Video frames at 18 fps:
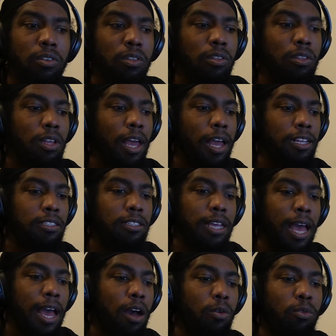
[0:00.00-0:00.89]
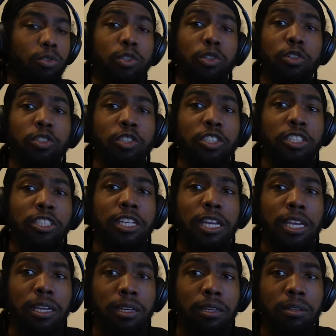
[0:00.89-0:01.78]
that's how you're
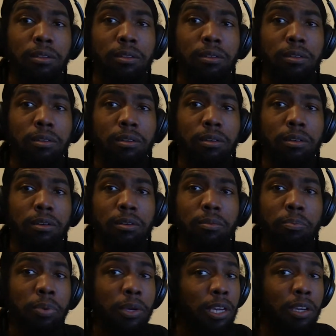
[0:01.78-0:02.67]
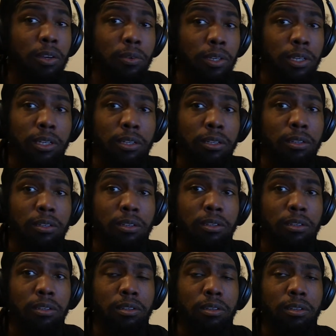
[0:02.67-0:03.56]
seen. Period.
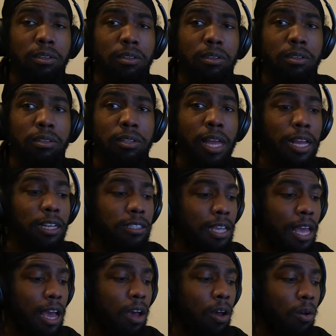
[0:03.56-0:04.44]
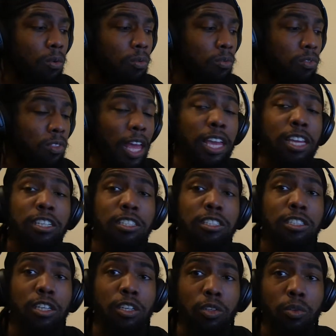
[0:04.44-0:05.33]
That's how they
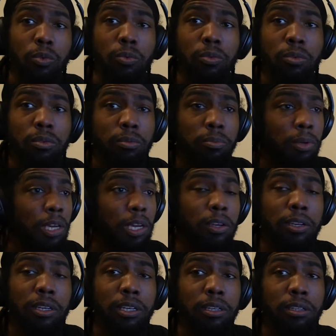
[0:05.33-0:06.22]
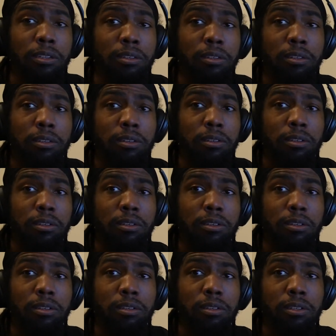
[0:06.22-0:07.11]
see you. Period.
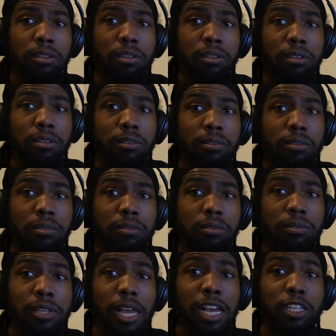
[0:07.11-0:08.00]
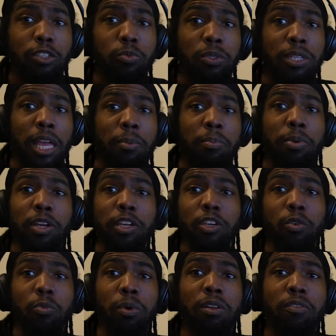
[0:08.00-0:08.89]
That's what they bring
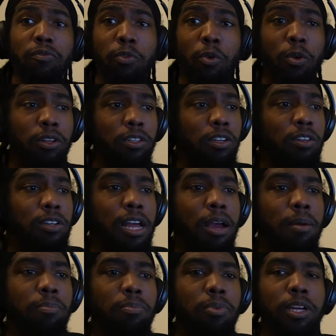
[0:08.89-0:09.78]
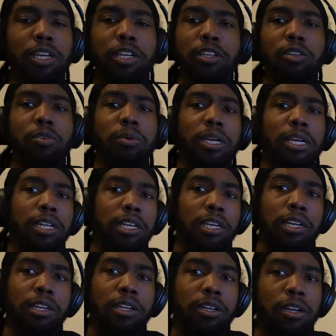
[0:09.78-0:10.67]
you in for. They're not bringing you in
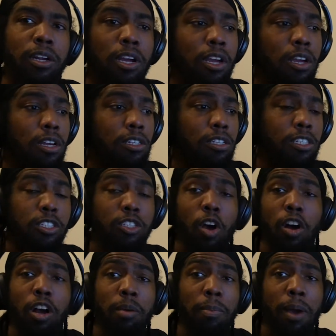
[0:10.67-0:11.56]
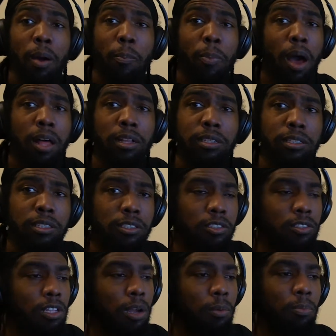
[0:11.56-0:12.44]
here to talk about politics.
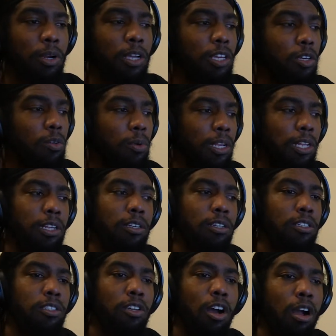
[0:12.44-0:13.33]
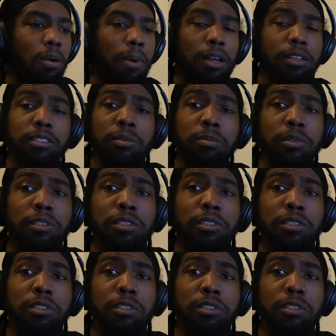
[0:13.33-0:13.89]
They're not bringing you in here to talk about something